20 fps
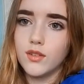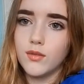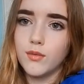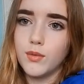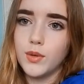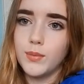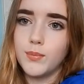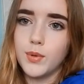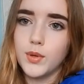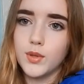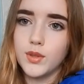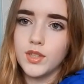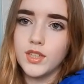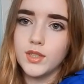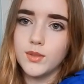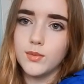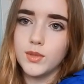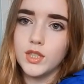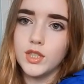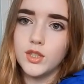we put these
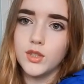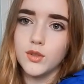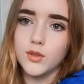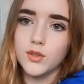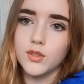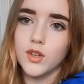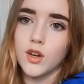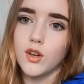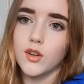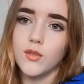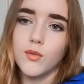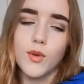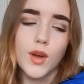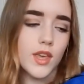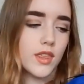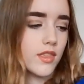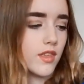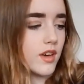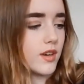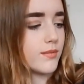wee jewels on
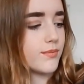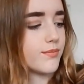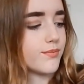with I